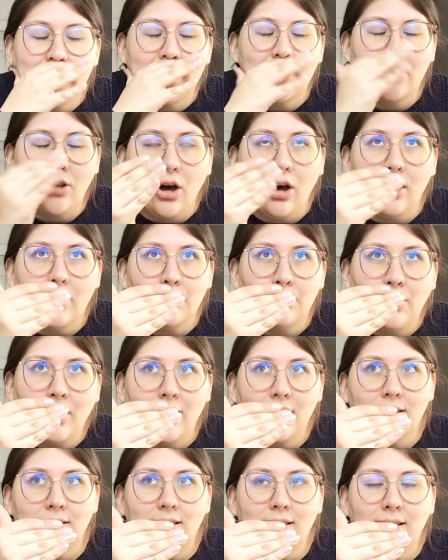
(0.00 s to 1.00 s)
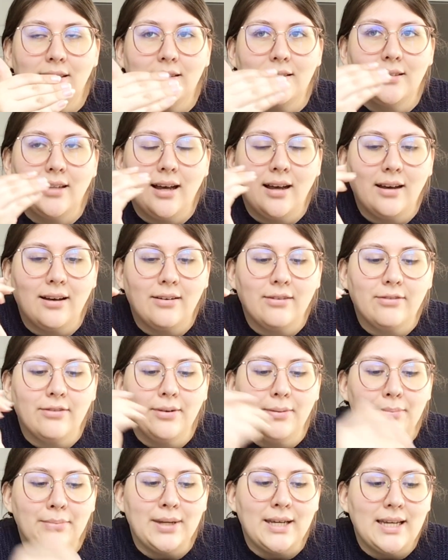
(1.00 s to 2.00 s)
thought process of
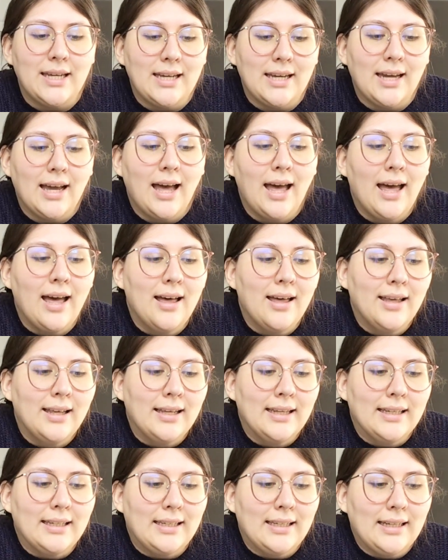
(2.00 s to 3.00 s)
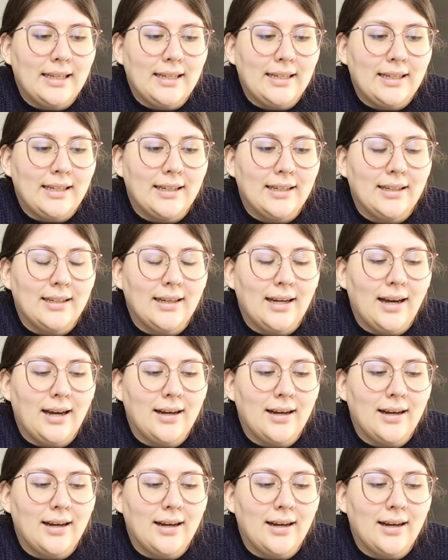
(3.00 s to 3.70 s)
me getting